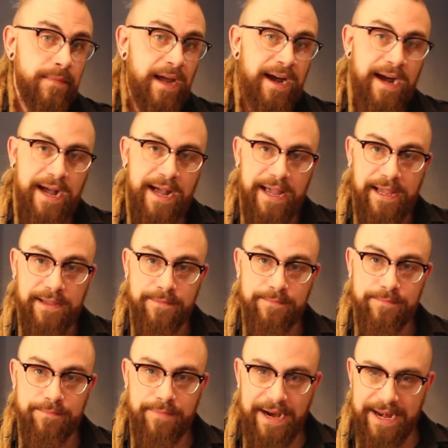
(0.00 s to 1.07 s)
Hi,
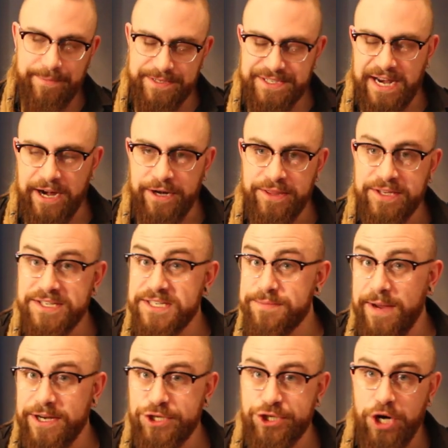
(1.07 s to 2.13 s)
my name is Aaron, and this is
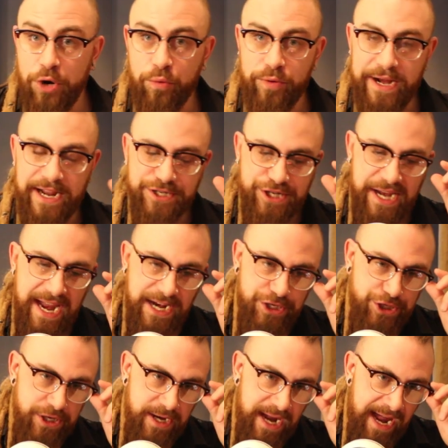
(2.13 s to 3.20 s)
my show,
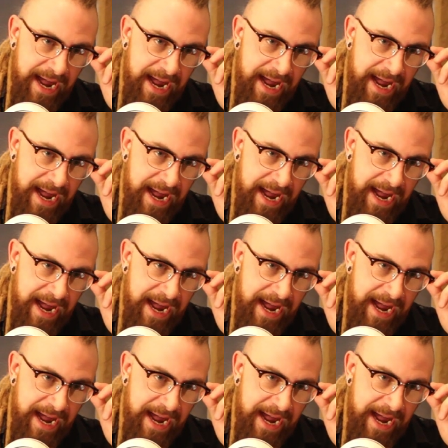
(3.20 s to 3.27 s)
Reeducation.